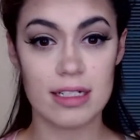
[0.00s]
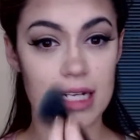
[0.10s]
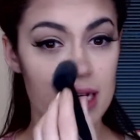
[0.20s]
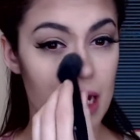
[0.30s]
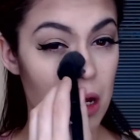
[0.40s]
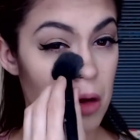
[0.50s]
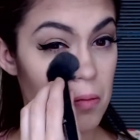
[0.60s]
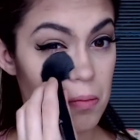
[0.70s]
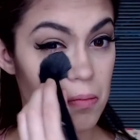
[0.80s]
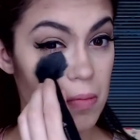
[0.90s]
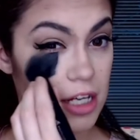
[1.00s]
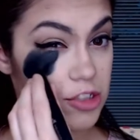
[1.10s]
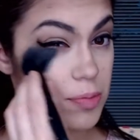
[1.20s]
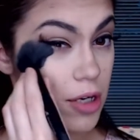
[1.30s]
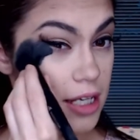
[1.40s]
getting
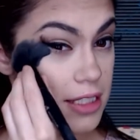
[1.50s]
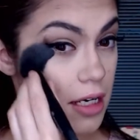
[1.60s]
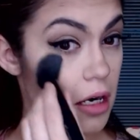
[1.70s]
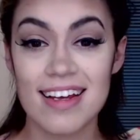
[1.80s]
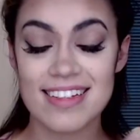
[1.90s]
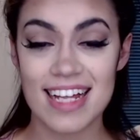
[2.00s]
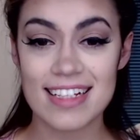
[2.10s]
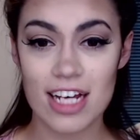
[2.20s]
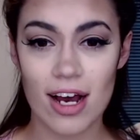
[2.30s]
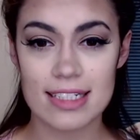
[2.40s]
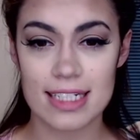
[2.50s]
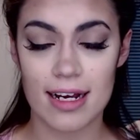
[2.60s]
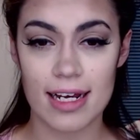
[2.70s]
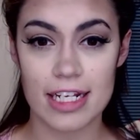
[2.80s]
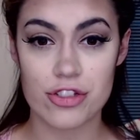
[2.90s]
much brighter. Then the
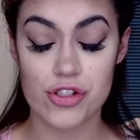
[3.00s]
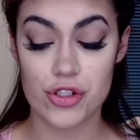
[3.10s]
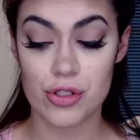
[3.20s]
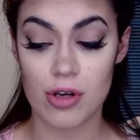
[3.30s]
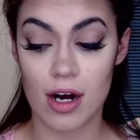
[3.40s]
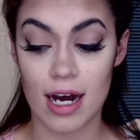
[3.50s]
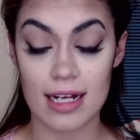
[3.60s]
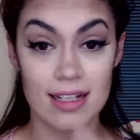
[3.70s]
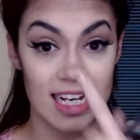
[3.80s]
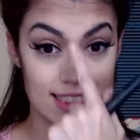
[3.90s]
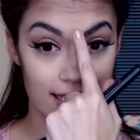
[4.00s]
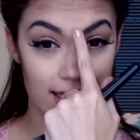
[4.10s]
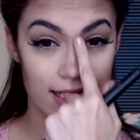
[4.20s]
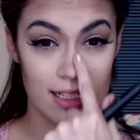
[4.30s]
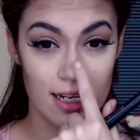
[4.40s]
idea is to highlight
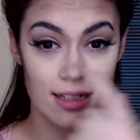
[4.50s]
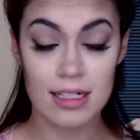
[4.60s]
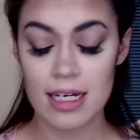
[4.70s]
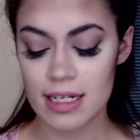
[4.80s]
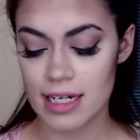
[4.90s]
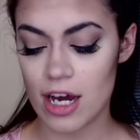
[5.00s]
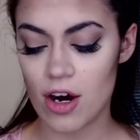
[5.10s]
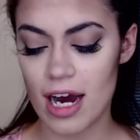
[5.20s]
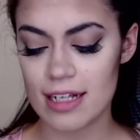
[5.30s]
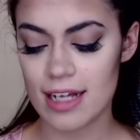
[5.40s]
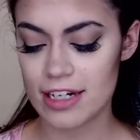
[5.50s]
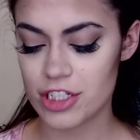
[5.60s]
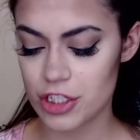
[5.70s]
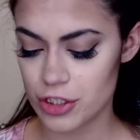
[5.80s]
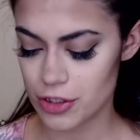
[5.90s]
here. Now I like
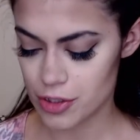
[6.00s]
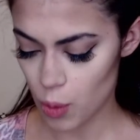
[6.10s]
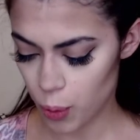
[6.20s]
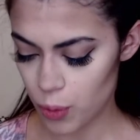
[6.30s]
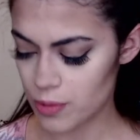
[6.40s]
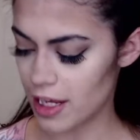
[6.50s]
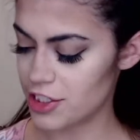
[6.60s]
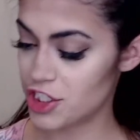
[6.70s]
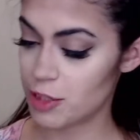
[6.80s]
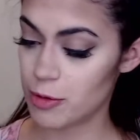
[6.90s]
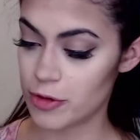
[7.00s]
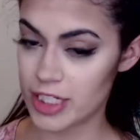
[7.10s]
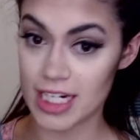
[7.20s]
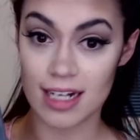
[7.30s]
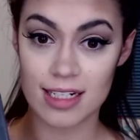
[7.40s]
to use that shimmery
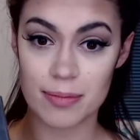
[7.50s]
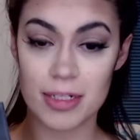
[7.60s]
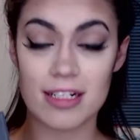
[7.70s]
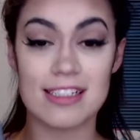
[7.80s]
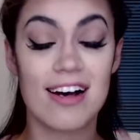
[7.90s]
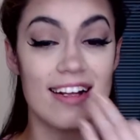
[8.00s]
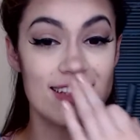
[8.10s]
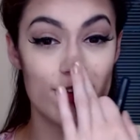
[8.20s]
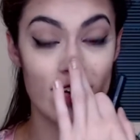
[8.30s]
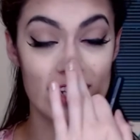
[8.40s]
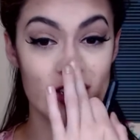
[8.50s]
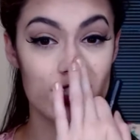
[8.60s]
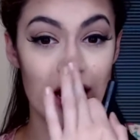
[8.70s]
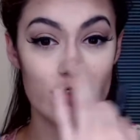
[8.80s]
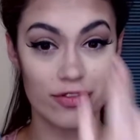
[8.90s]
color because I love how the
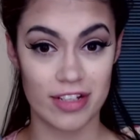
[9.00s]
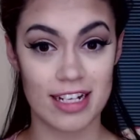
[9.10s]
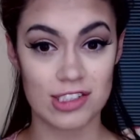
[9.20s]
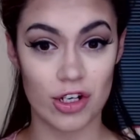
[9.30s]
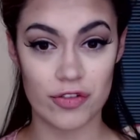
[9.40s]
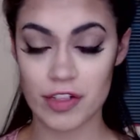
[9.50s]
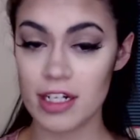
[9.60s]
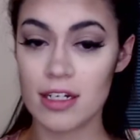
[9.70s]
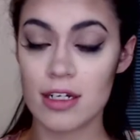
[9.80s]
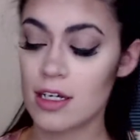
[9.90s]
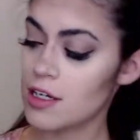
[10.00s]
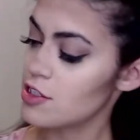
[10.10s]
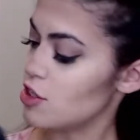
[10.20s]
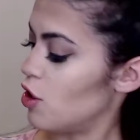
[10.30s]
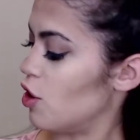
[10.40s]
light reflects off it.
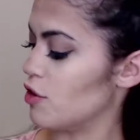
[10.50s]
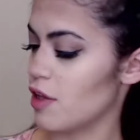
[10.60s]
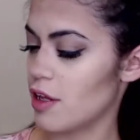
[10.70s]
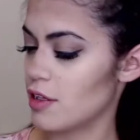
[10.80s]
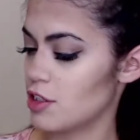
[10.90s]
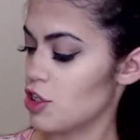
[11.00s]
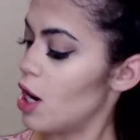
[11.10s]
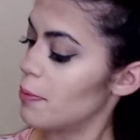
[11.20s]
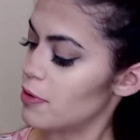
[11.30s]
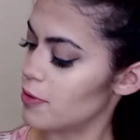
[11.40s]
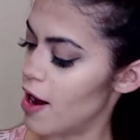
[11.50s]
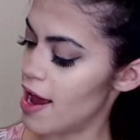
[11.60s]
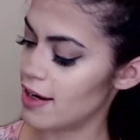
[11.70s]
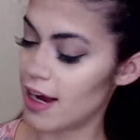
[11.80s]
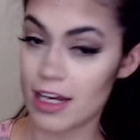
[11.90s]
So on the top
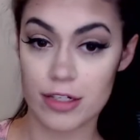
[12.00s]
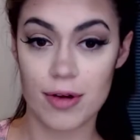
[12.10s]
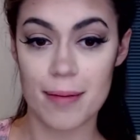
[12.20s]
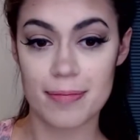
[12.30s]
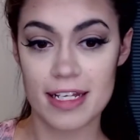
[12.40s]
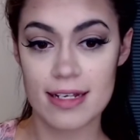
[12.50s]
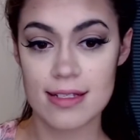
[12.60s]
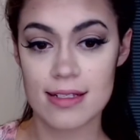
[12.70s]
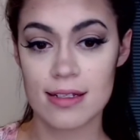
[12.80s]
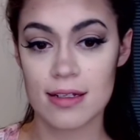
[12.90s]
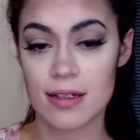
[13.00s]
right, I grab this,